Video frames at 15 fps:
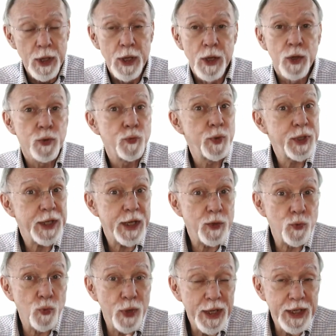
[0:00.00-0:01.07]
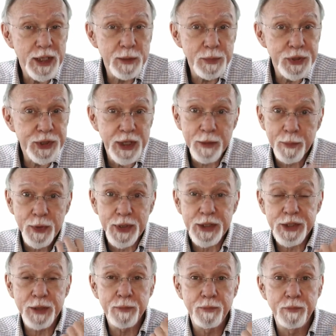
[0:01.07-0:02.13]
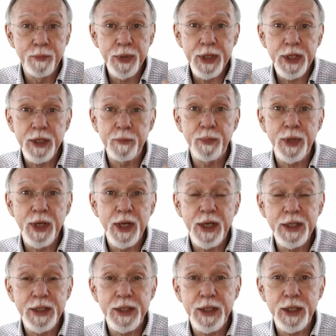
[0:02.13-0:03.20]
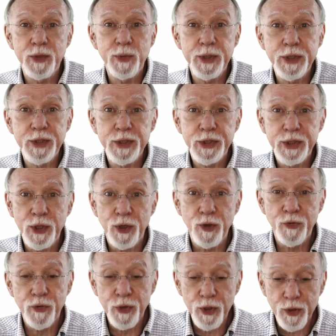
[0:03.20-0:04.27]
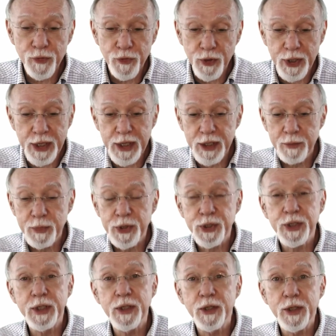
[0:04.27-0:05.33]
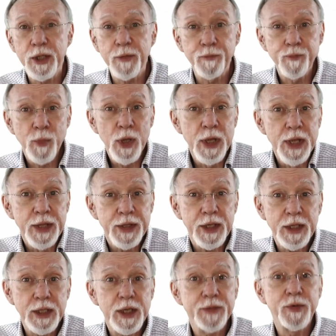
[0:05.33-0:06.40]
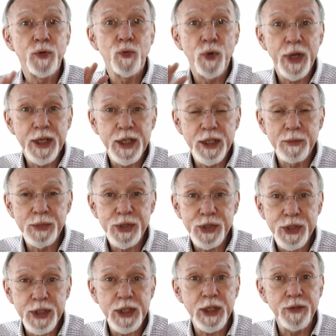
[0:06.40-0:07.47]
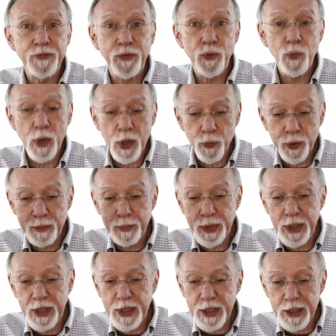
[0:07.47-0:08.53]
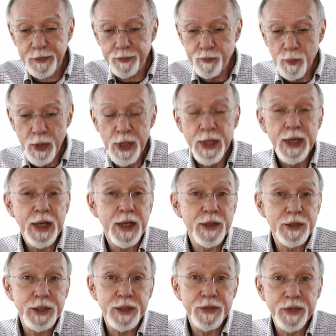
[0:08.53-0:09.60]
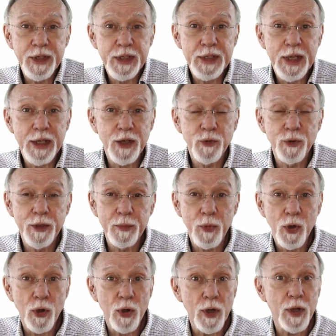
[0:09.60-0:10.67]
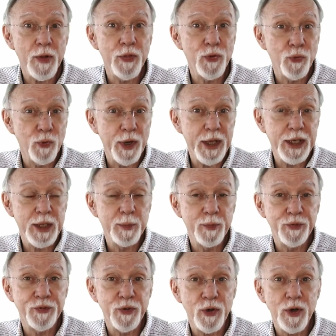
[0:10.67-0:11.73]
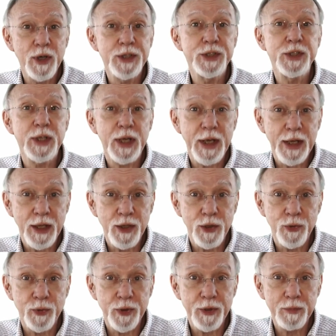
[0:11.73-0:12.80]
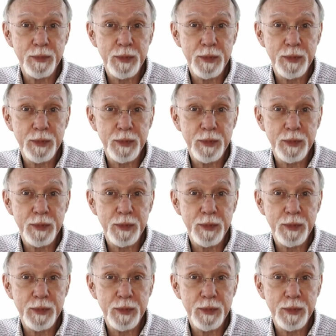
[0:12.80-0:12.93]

We take a random sample. That's a big idea, which you'll see over and over again in machine learning. The idea of a random seed for where we begin, and there's even an algorithm called the random forest algorithm.